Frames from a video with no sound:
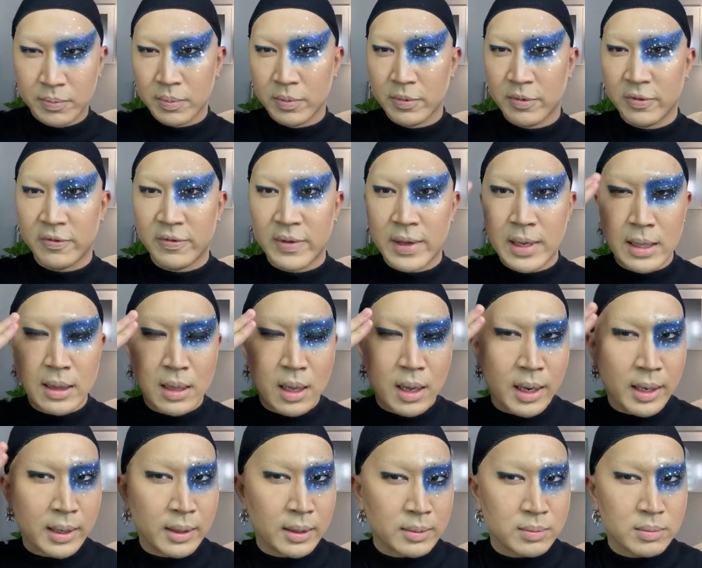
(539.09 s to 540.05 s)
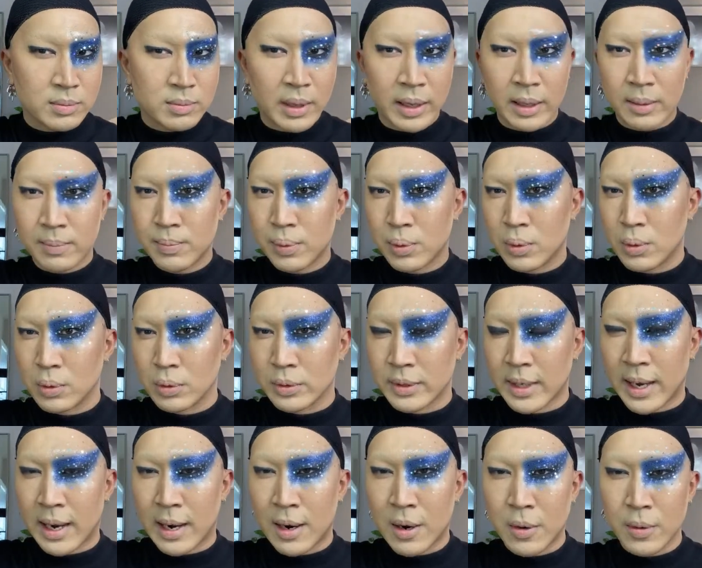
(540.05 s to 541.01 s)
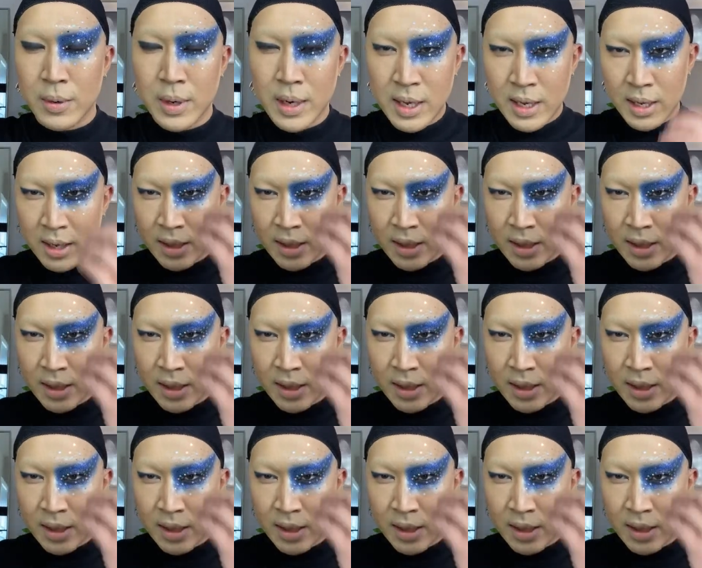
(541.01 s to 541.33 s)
feline, like pulled out.